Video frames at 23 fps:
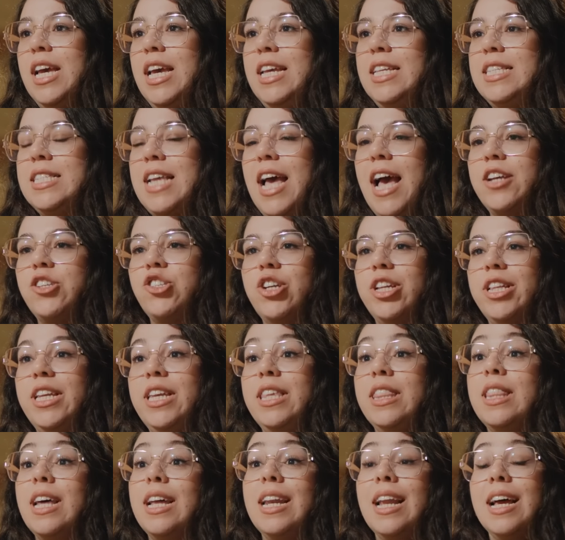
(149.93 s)
is
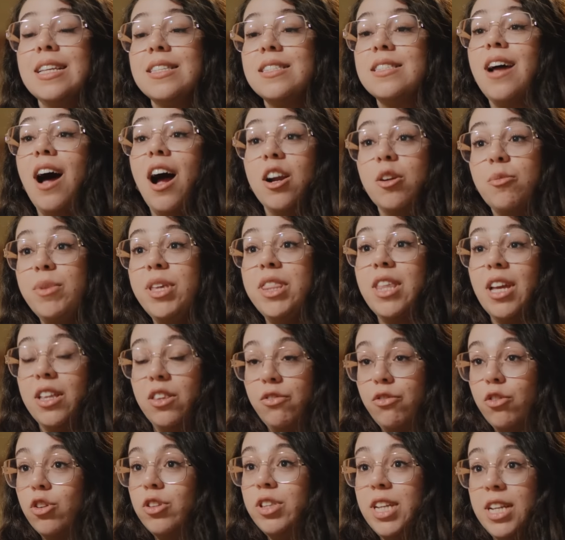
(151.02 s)
actually the last army that
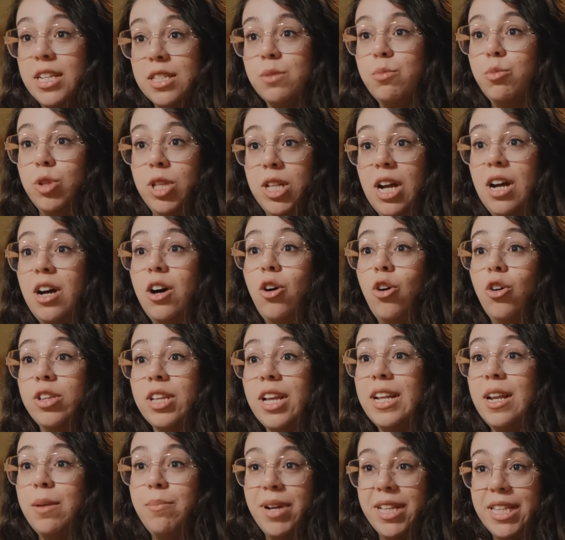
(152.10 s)
fought Hezbollah on
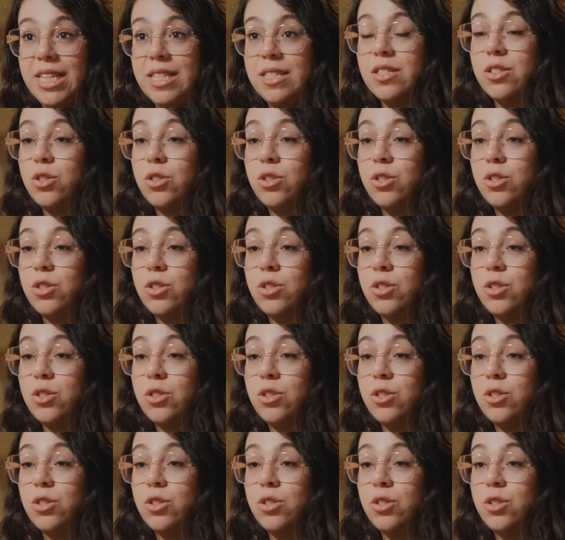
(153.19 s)
a Lebanese